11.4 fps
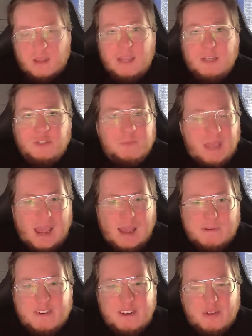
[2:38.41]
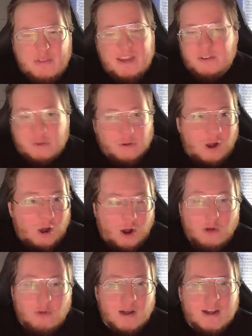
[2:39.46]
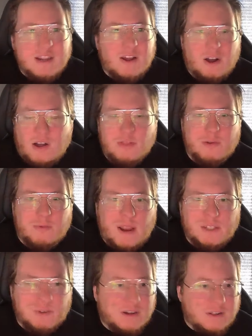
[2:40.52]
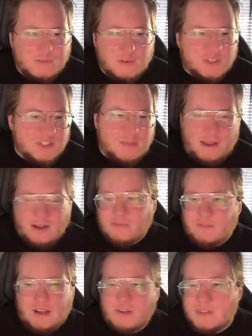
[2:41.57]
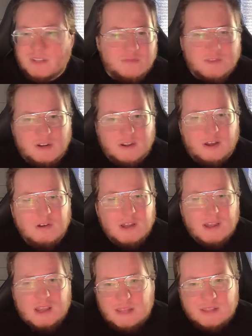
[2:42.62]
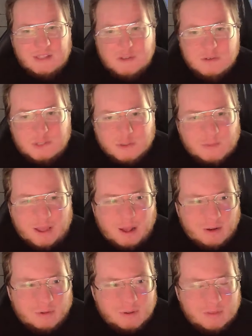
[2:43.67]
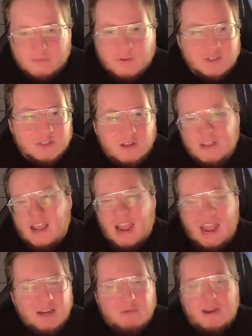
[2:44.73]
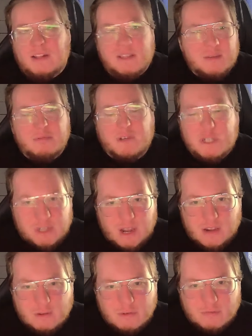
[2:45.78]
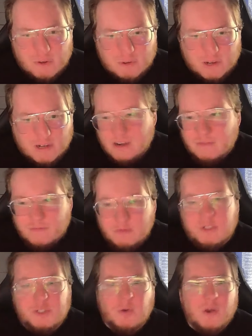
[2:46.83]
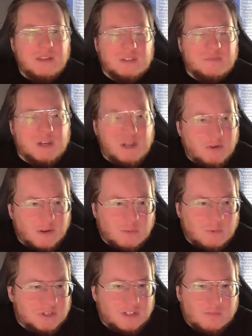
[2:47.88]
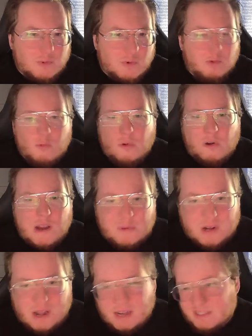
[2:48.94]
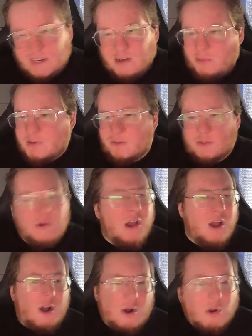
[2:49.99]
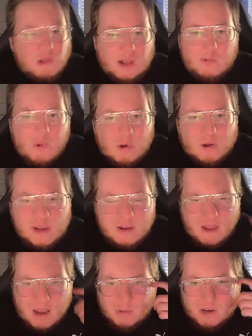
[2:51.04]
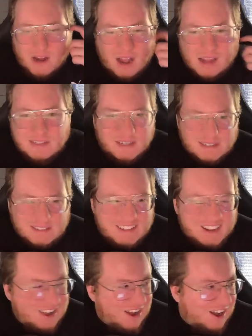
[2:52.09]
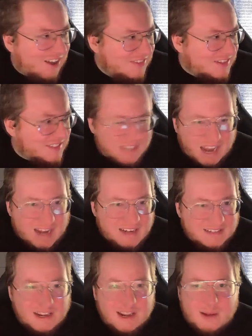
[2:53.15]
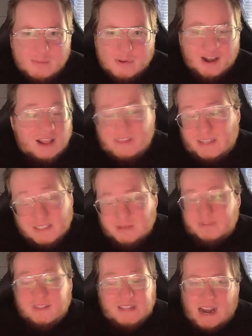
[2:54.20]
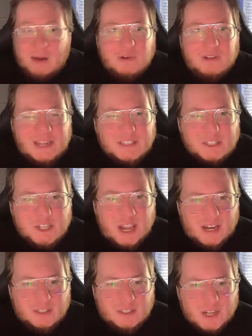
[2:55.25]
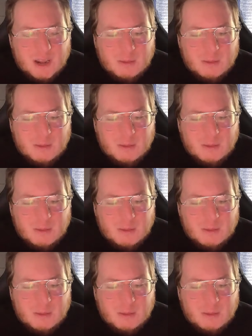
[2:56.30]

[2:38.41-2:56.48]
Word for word: And you'll be happy to know that you're already on the right trail if you somehow found this video in the YouTube algorithm. First off, I greatly appreciate you viewing, and if you enjoy this video and you want to see more Warhammer content, I know we don't do a whole lot of Warhammer content on the site, but that's something that I would like to change.